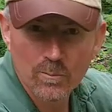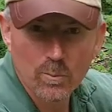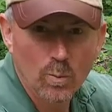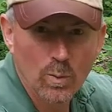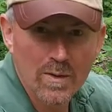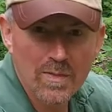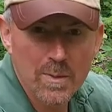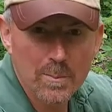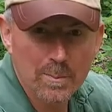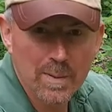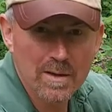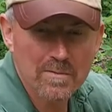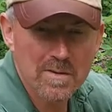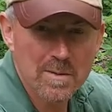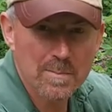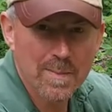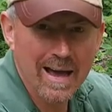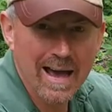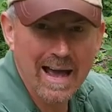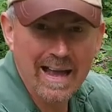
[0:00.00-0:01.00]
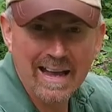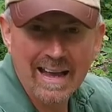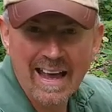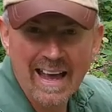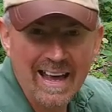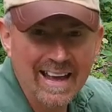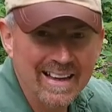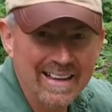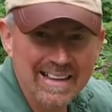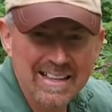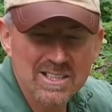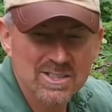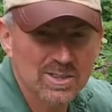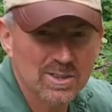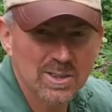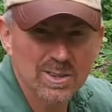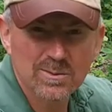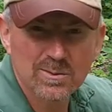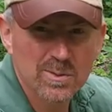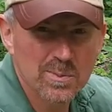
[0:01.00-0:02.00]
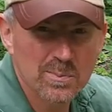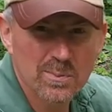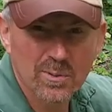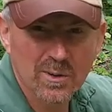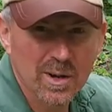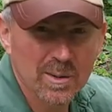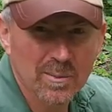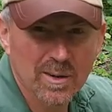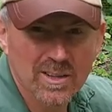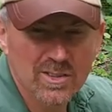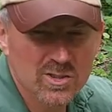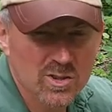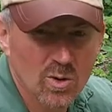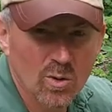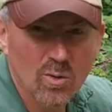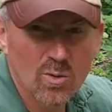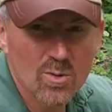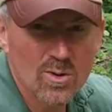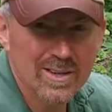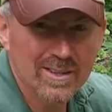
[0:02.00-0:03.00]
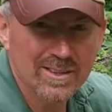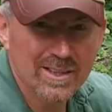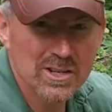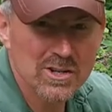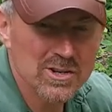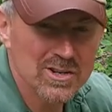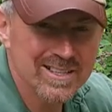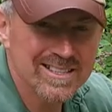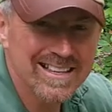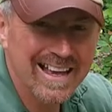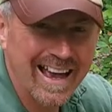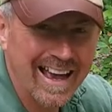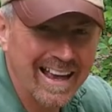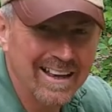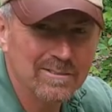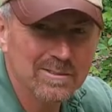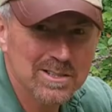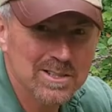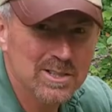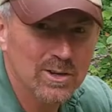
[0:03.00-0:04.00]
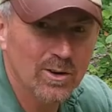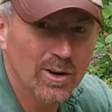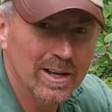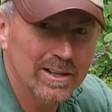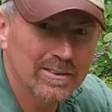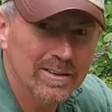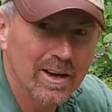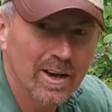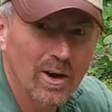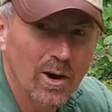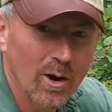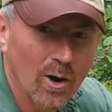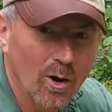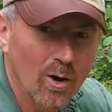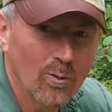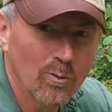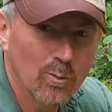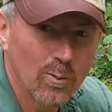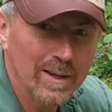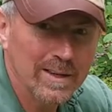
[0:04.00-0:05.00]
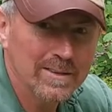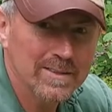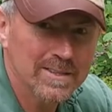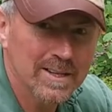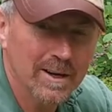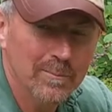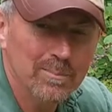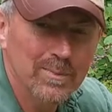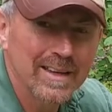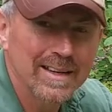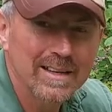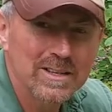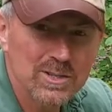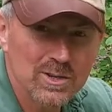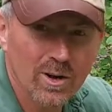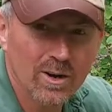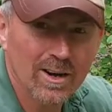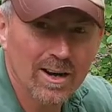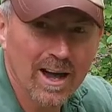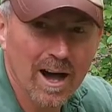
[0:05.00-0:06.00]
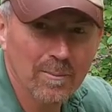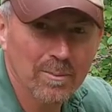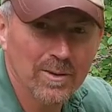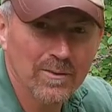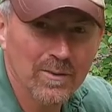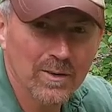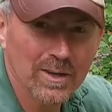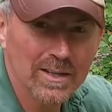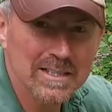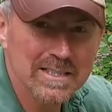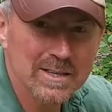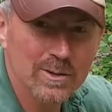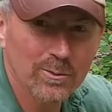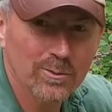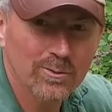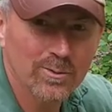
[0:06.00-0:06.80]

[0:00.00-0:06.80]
with the bivvy bag, is good for pretty much all conditions outside of winter. It's got a couple of nice little